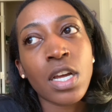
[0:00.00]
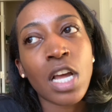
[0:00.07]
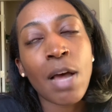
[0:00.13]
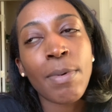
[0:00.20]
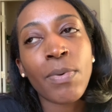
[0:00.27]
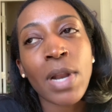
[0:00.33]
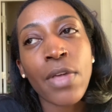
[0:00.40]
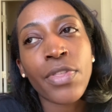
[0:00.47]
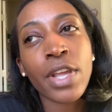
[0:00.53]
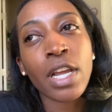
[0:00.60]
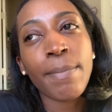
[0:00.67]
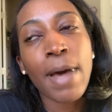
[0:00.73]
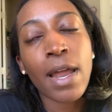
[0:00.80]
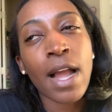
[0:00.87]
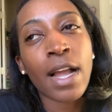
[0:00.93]
But when I think
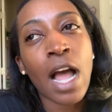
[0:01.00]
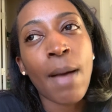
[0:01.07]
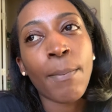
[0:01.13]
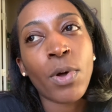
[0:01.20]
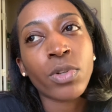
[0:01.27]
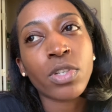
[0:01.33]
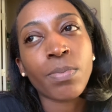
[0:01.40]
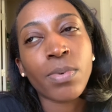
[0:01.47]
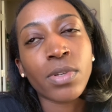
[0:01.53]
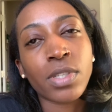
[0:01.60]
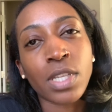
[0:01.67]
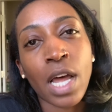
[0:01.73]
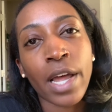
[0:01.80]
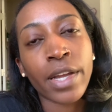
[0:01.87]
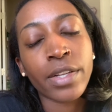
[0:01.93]
about it, I got multiple
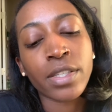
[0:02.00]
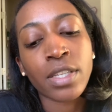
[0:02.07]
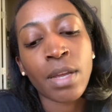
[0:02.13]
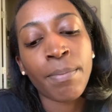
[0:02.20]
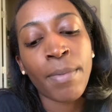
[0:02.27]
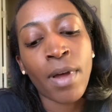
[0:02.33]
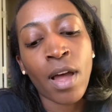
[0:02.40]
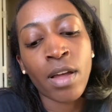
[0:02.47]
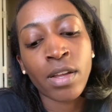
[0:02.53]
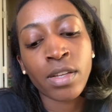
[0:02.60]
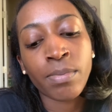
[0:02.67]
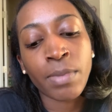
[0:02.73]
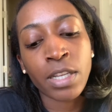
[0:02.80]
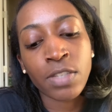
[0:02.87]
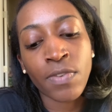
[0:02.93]
signs
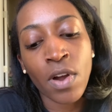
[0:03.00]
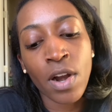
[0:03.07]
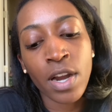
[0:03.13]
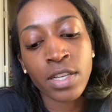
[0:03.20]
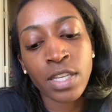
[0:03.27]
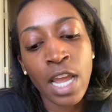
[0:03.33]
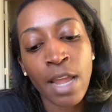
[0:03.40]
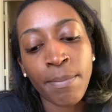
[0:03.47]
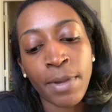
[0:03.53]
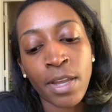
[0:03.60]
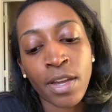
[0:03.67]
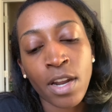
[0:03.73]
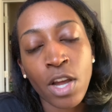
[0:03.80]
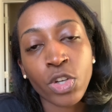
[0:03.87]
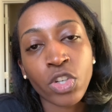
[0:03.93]
as far as like
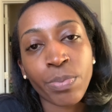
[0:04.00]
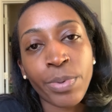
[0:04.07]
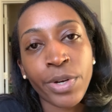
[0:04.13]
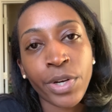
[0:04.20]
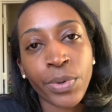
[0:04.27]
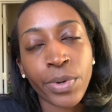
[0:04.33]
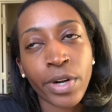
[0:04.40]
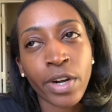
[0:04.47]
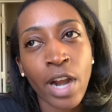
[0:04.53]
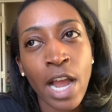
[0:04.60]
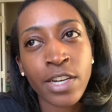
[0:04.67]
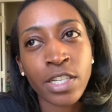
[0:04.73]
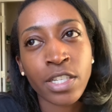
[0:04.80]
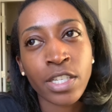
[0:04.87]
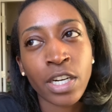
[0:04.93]
being an entrepreneur.
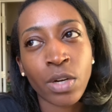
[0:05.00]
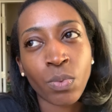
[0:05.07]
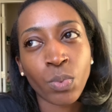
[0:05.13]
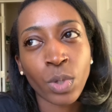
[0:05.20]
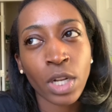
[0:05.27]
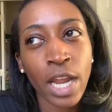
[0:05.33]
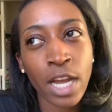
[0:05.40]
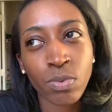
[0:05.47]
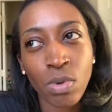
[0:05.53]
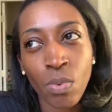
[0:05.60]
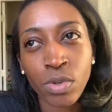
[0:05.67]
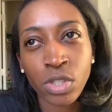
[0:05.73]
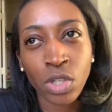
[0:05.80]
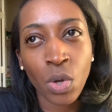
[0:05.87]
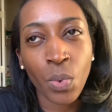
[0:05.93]
I just didn't realize what
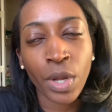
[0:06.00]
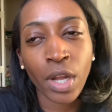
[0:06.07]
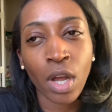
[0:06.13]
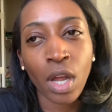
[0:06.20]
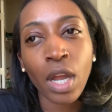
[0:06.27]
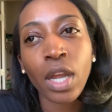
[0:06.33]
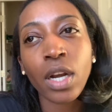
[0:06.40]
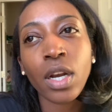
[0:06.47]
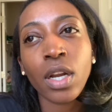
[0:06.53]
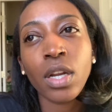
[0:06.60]
was going on.